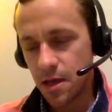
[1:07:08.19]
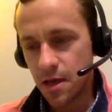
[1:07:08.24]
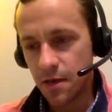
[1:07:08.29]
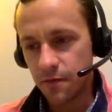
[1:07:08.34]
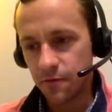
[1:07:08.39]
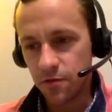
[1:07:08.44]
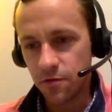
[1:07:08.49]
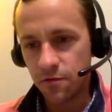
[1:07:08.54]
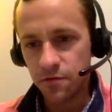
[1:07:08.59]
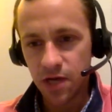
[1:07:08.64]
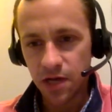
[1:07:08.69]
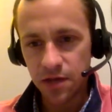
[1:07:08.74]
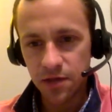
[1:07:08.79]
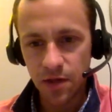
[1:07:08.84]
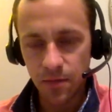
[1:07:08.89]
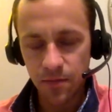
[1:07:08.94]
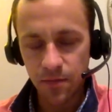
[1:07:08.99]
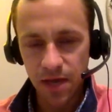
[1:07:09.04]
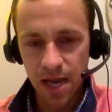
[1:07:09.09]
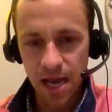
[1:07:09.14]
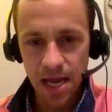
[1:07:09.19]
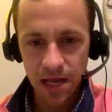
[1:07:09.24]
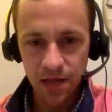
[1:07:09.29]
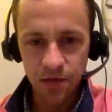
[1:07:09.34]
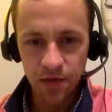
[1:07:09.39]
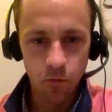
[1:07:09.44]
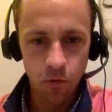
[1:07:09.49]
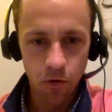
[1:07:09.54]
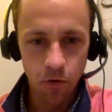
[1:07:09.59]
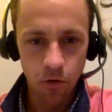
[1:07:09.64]
if you've done something and
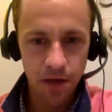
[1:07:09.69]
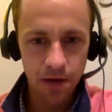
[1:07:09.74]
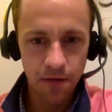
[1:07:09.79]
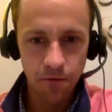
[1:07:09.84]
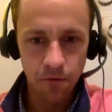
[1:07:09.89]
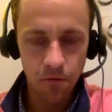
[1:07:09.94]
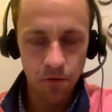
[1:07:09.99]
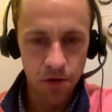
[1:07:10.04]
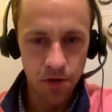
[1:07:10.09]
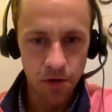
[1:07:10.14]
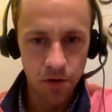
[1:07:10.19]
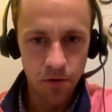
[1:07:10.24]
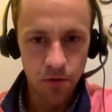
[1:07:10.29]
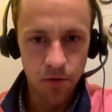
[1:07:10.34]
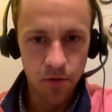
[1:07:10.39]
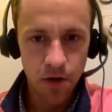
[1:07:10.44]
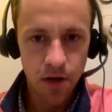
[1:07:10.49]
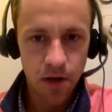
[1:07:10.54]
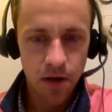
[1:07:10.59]
it's working for you,